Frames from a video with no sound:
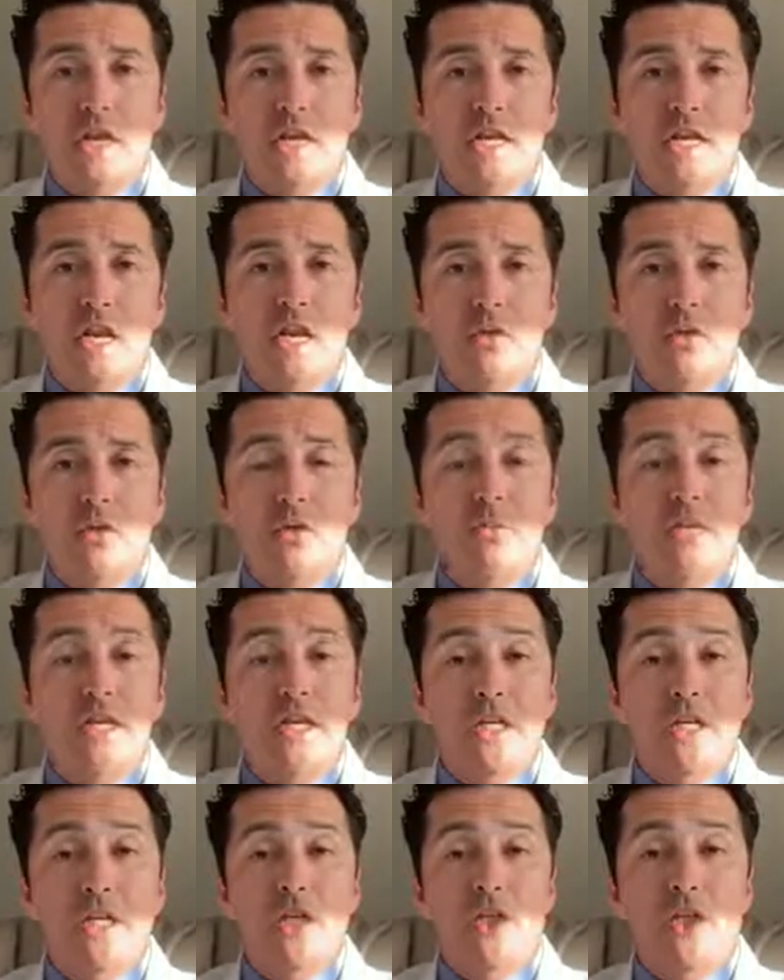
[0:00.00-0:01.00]
any other
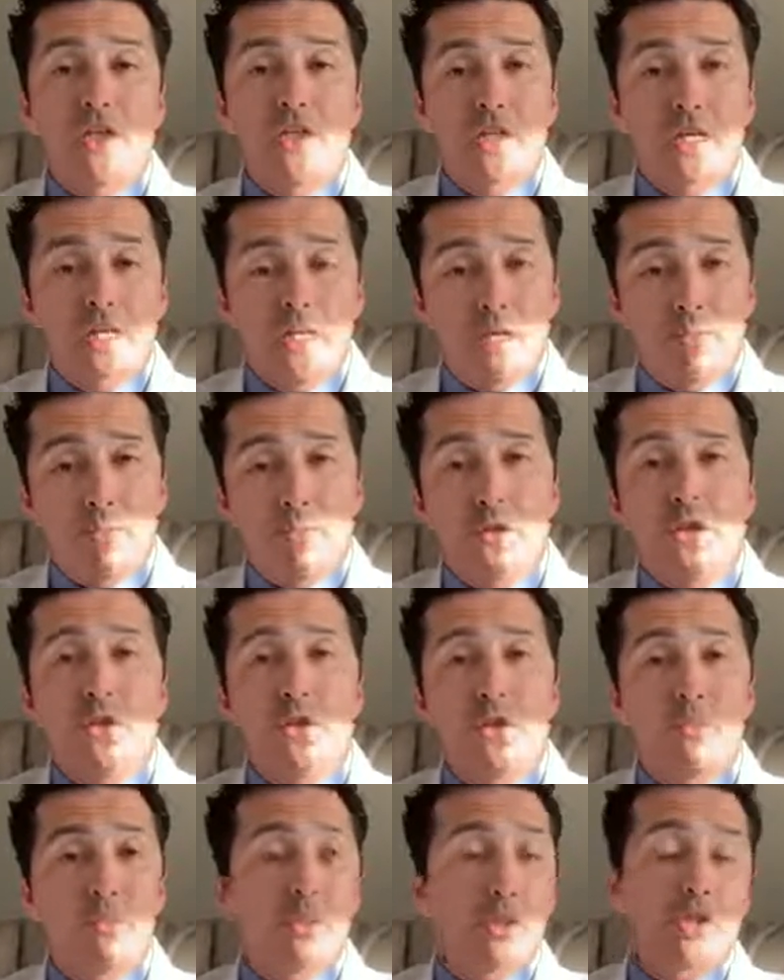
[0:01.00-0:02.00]
medication that can bring
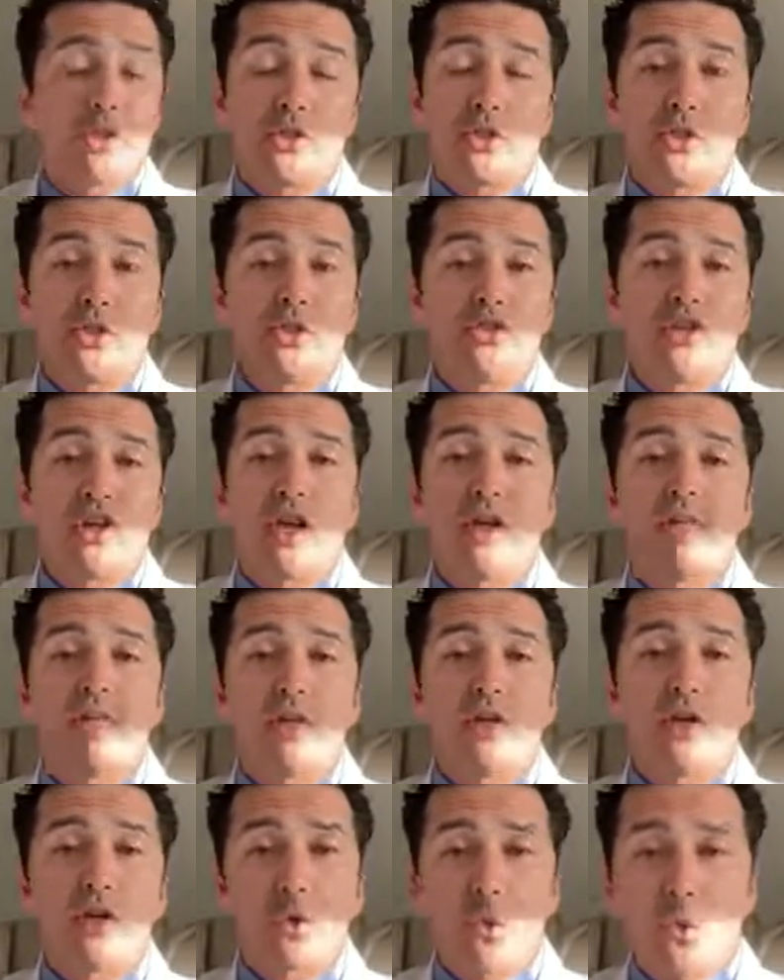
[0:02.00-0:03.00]
your blood sugars down
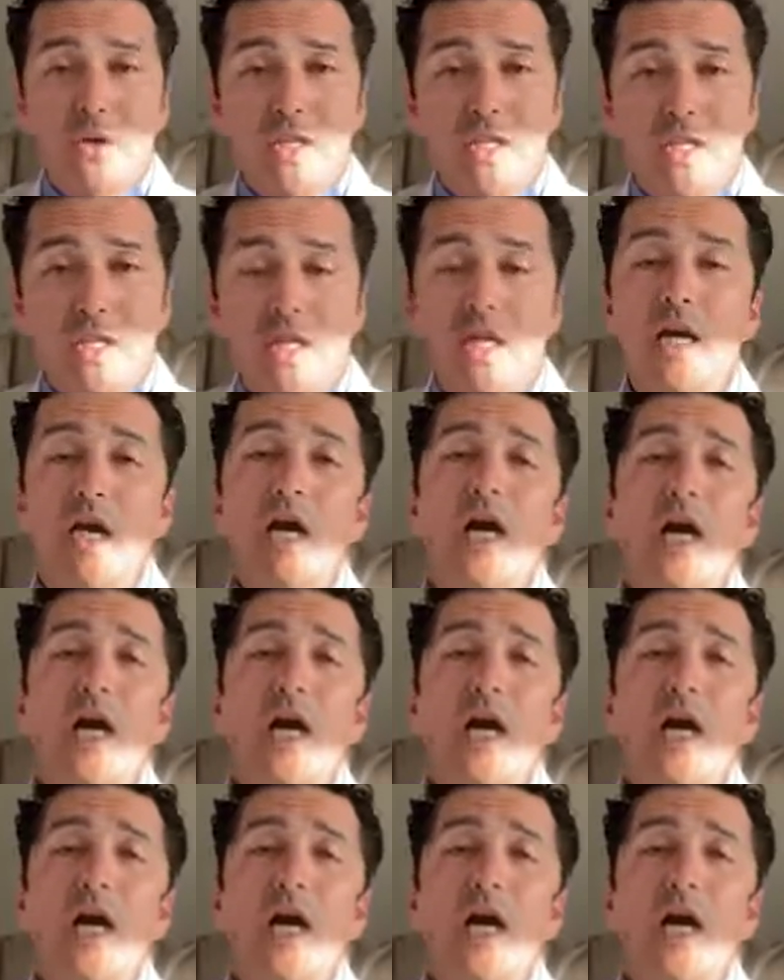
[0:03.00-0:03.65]
very quickly,